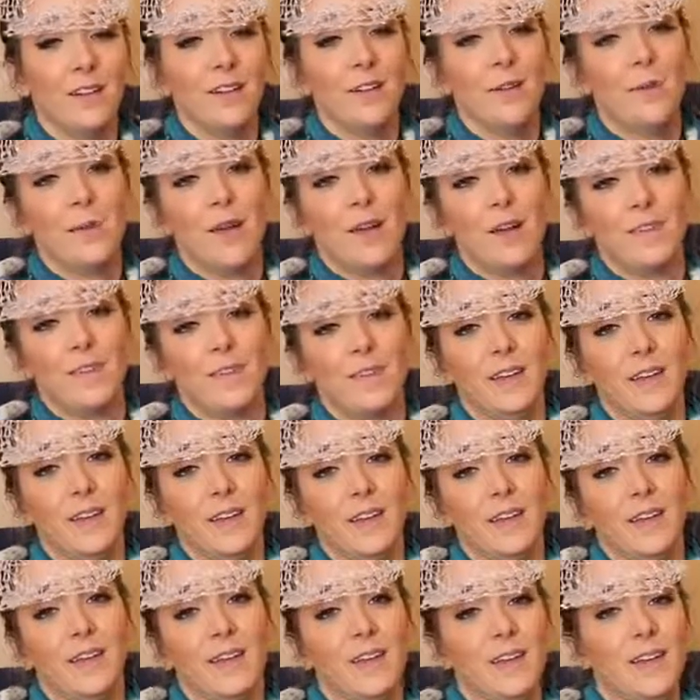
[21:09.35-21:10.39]
glue
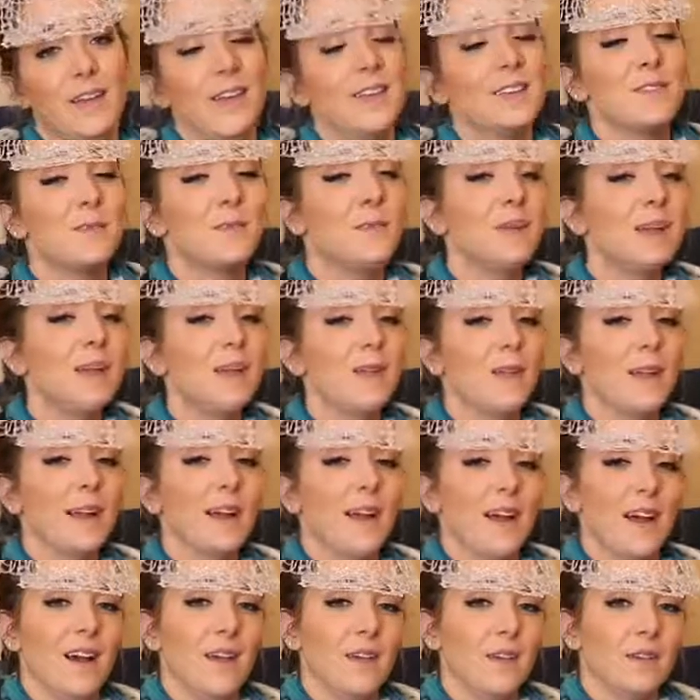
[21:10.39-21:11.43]
outfit. That's me
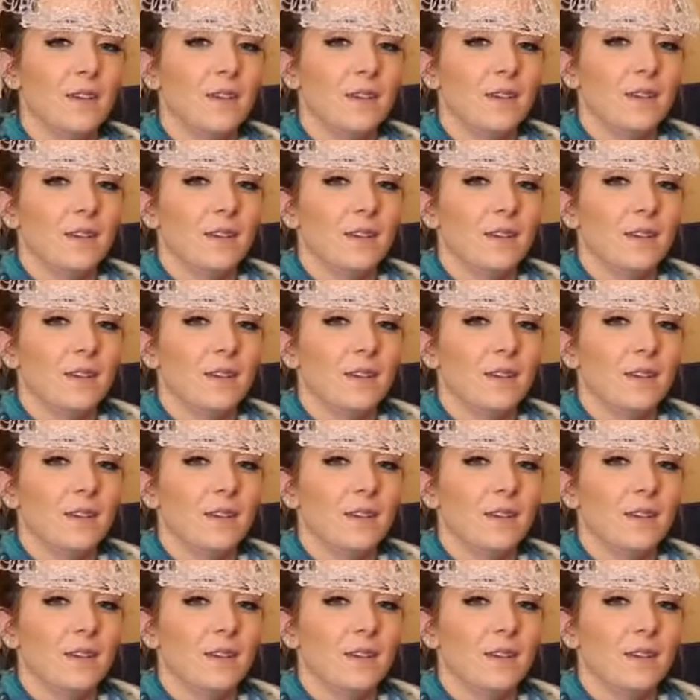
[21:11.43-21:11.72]
right now.